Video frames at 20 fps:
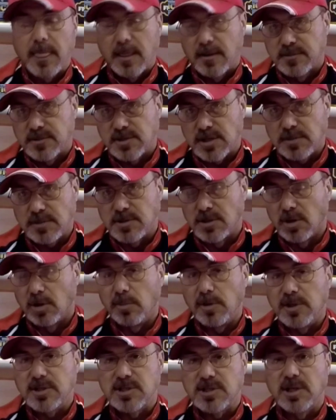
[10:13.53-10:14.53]
Seems a little
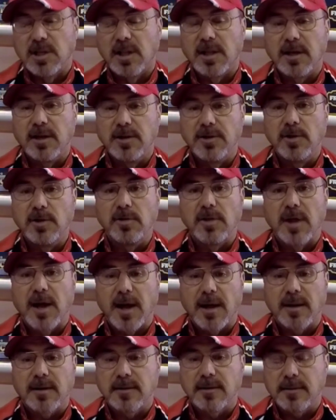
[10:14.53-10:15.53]
bit silly to do
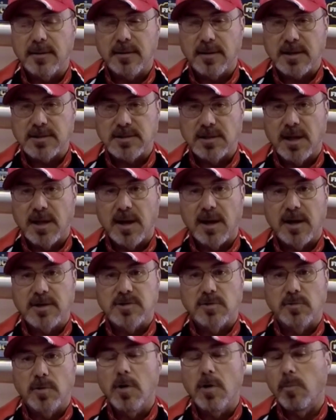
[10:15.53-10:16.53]
that. That's a lot of
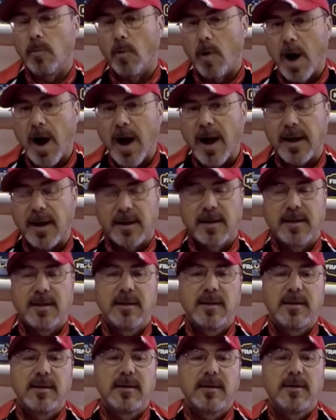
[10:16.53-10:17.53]
extra rope. Why?
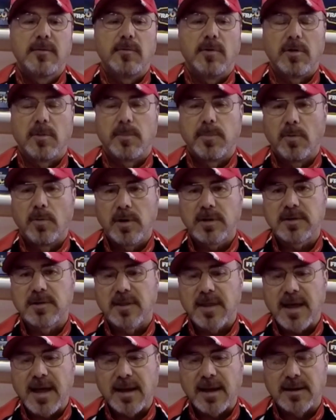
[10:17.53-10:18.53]
Well, the point to
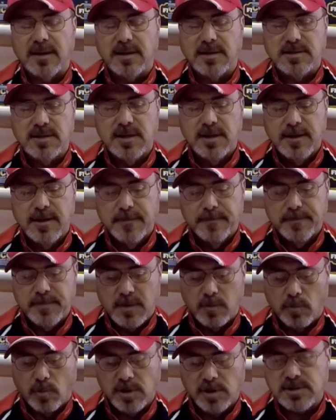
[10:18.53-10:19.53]
that is
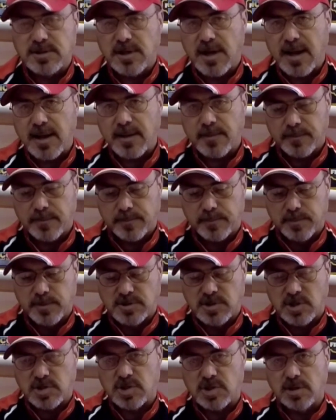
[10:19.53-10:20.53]
Once I
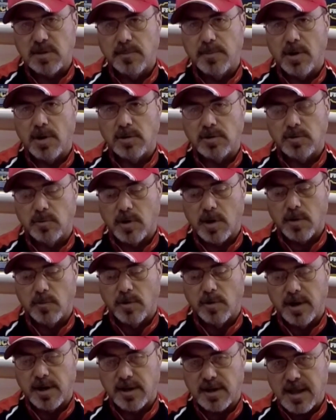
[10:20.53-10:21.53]
position the boat to where I
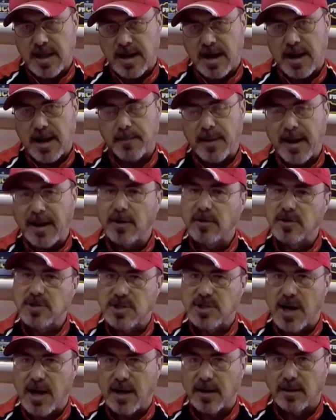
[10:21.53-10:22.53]
want it and I am anchored
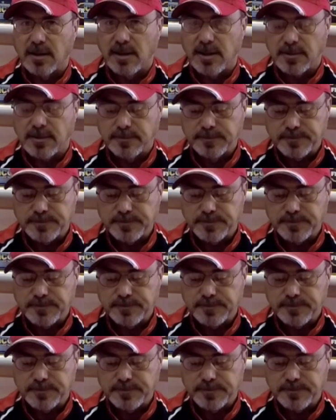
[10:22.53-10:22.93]
solidly,